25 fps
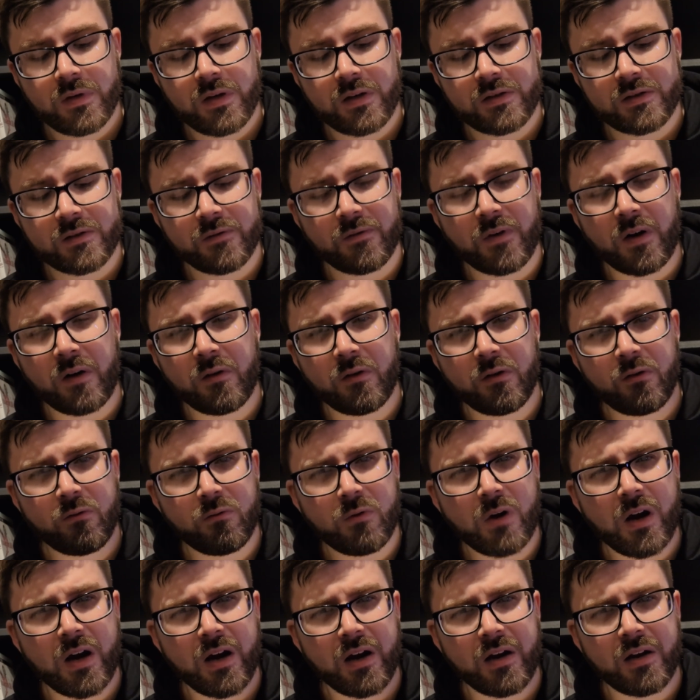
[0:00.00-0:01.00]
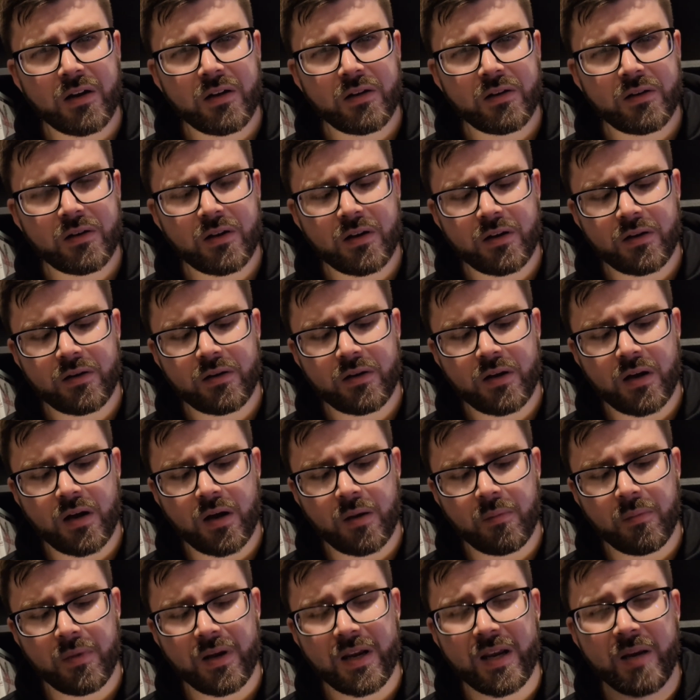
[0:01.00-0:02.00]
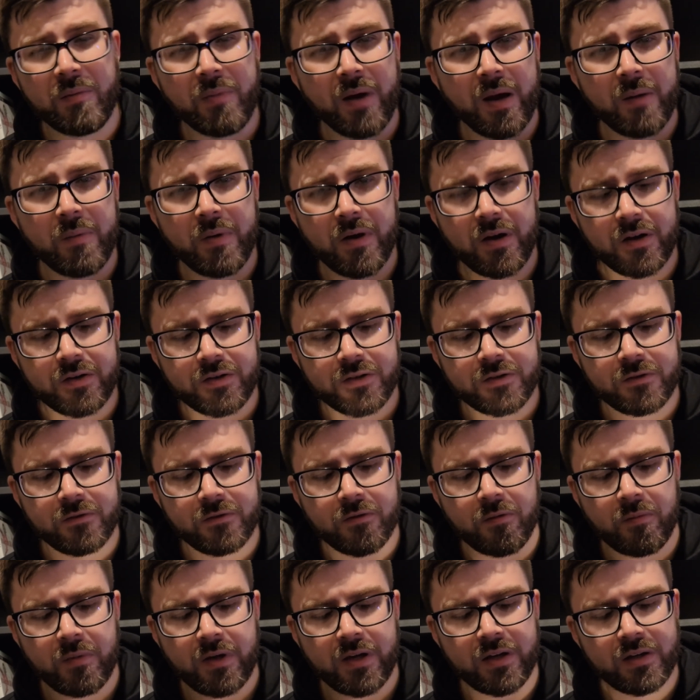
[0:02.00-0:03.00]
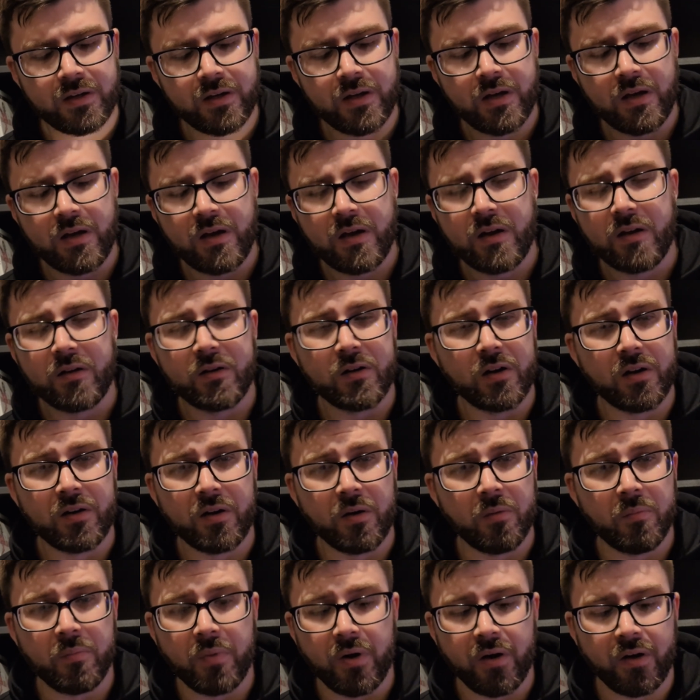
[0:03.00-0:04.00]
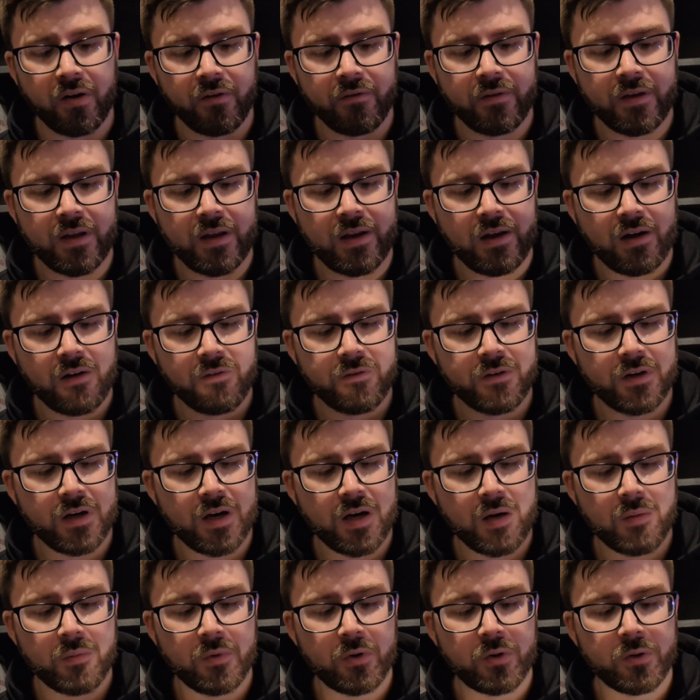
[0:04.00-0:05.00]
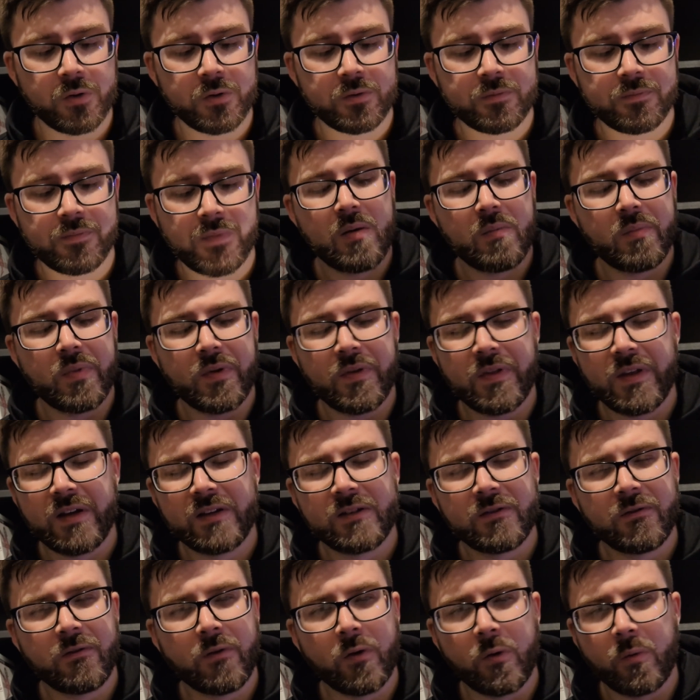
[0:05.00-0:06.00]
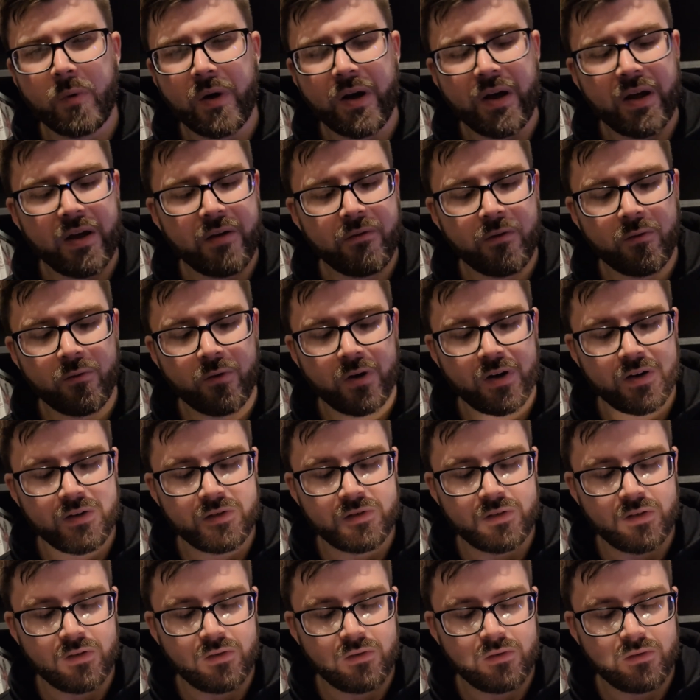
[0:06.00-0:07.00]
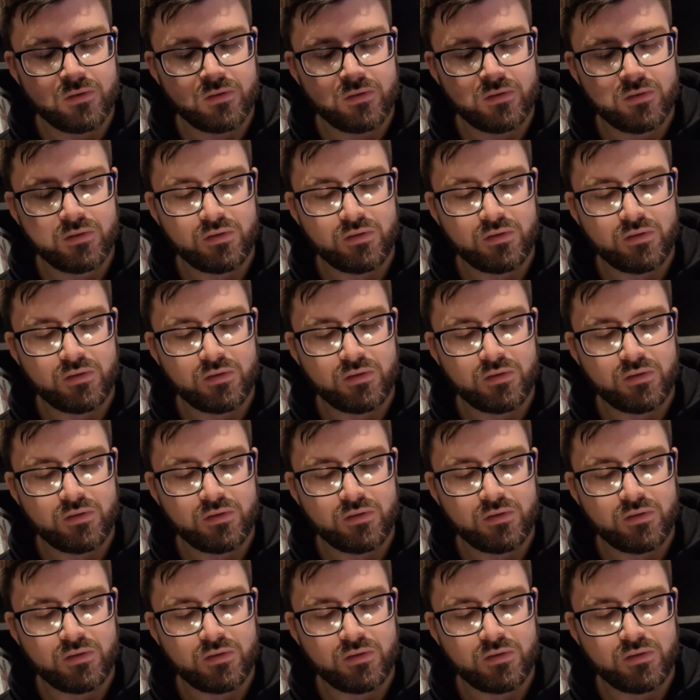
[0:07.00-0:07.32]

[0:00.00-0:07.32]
it's a very rare eBay purchase for me. I don't buy off there that often anymore, but this, for whatever reason,